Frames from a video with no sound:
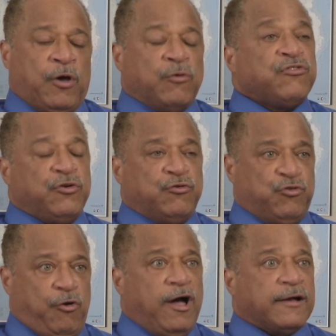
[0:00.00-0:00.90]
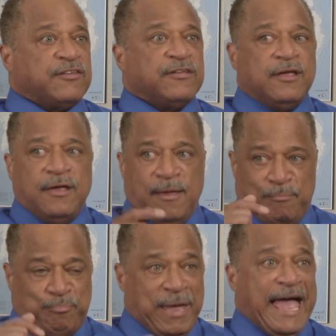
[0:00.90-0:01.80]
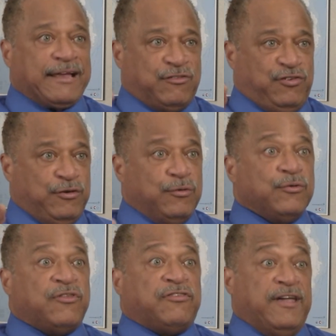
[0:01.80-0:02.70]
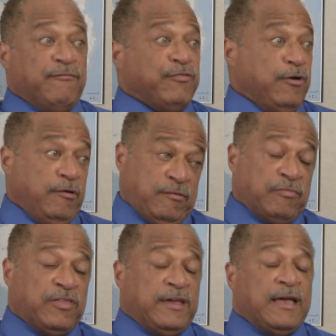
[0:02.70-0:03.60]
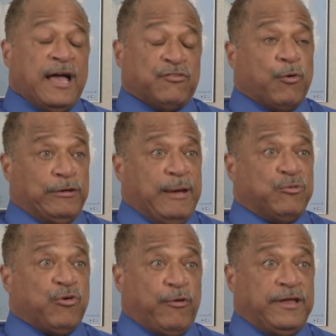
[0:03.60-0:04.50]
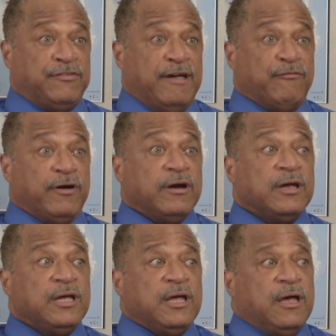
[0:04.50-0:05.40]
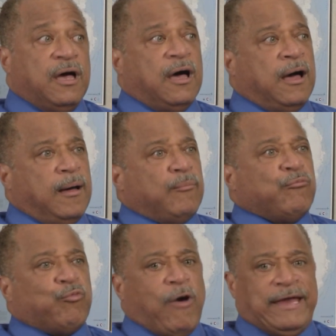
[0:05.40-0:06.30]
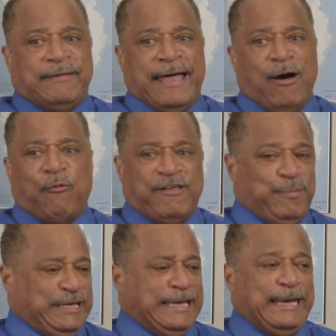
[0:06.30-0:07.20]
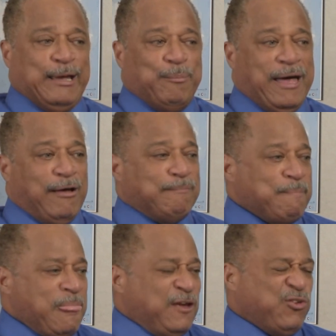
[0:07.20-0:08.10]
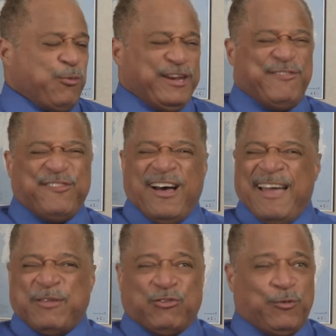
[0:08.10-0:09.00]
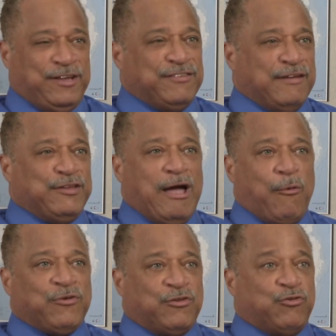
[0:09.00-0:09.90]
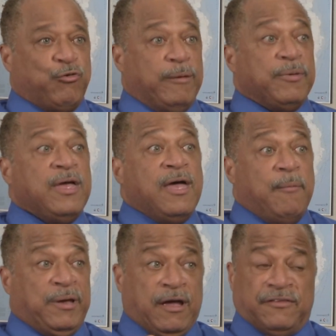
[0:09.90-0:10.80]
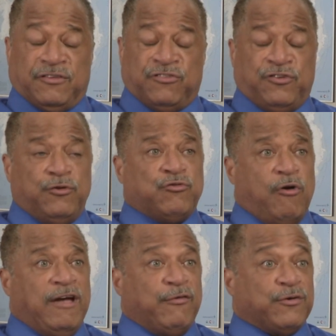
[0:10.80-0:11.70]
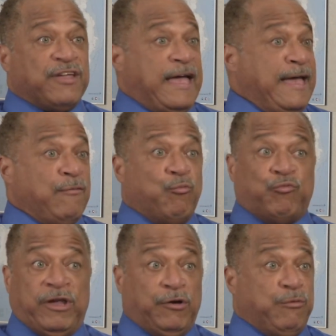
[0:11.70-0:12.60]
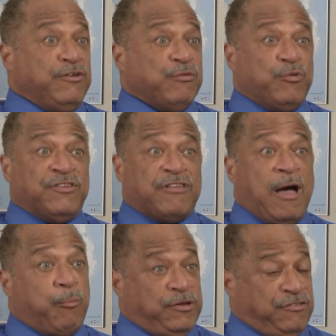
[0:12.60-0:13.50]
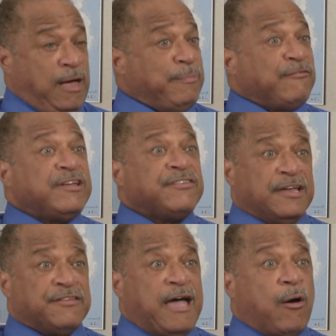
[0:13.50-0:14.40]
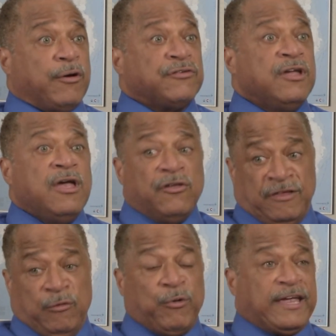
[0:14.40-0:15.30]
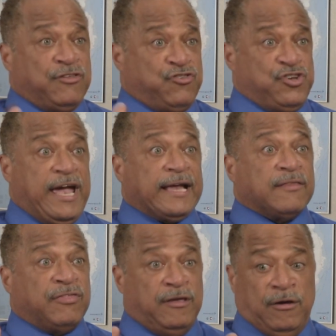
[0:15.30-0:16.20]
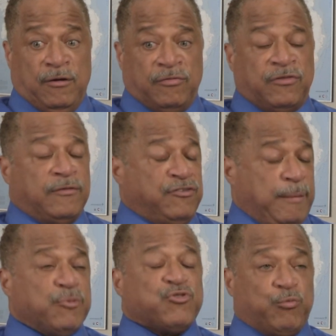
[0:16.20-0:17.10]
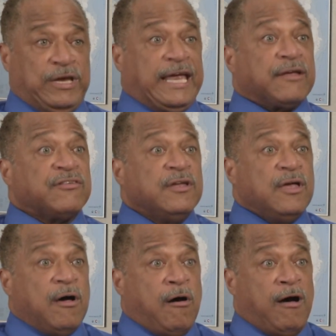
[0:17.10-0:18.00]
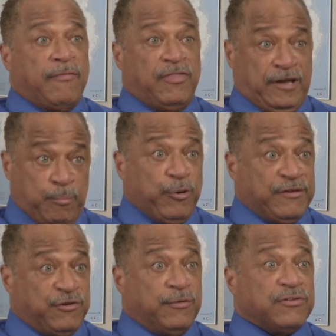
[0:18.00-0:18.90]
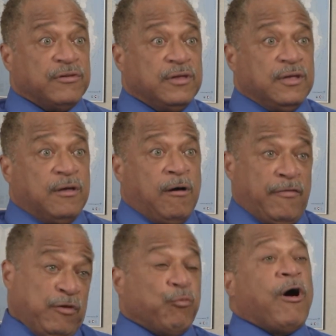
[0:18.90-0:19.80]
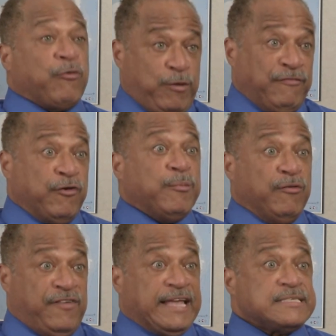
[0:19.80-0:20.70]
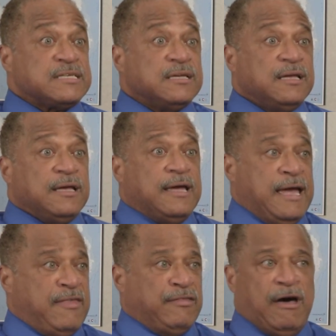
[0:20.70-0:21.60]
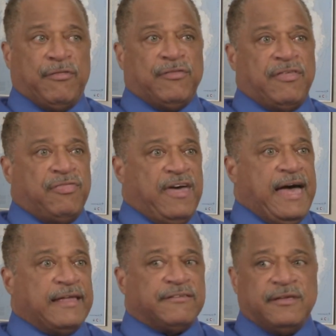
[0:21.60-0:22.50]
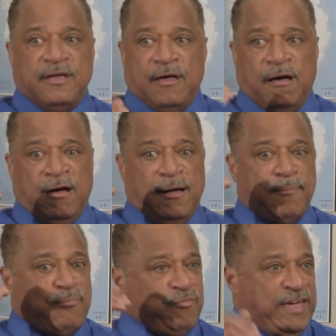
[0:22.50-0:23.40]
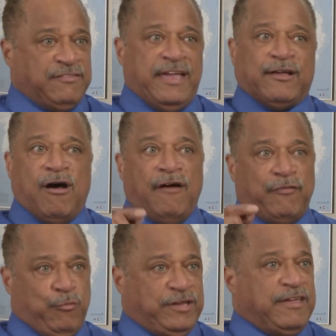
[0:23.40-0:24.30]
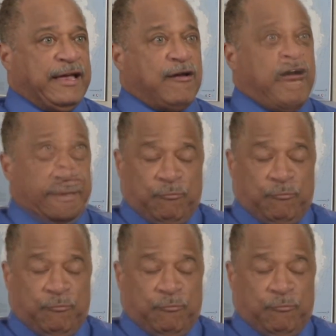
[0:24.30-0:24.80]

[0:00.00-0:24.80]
those two trucks back to the Ice Core Laboratory in Denver. Right now, we've been hitting about 25 to 27 hours a trip because it's 2 drivers, and the only reason we stop every 6 hours so that we can check the temperature readings on the compressors, on the reefer mill fans. And then other than that, they take off and we take off.